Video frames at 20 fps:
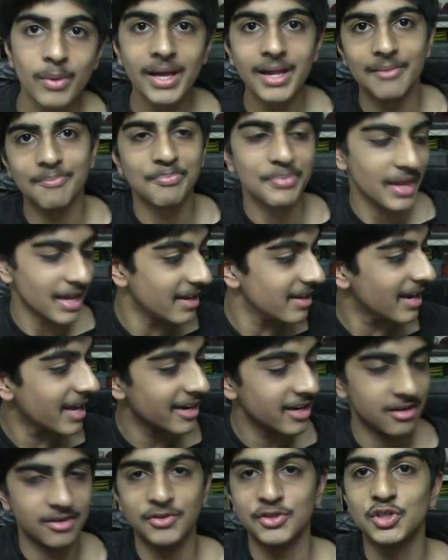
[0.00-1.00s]
well, I
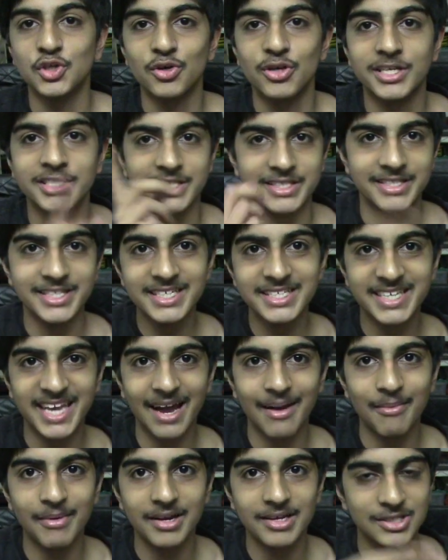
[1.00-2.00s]
ran out of storage in this
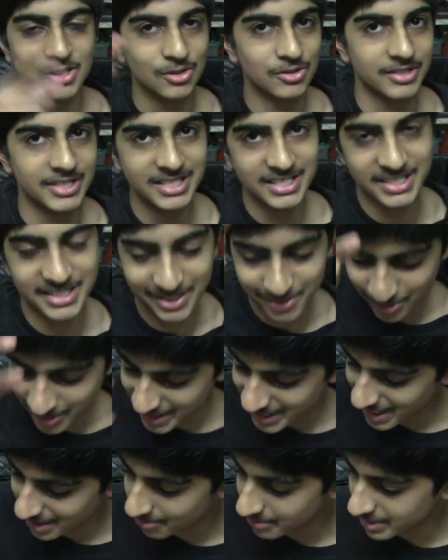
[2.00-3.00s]
camera, so this is the only
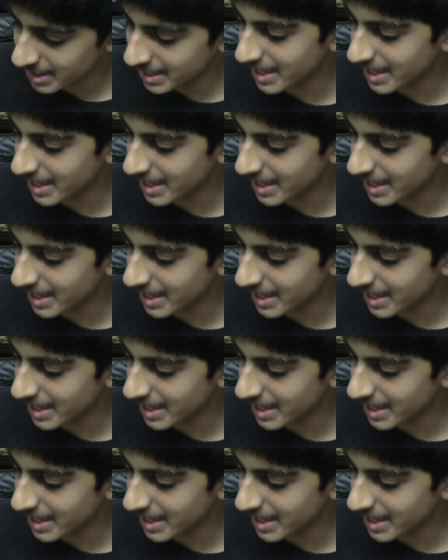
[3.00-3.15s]
camera I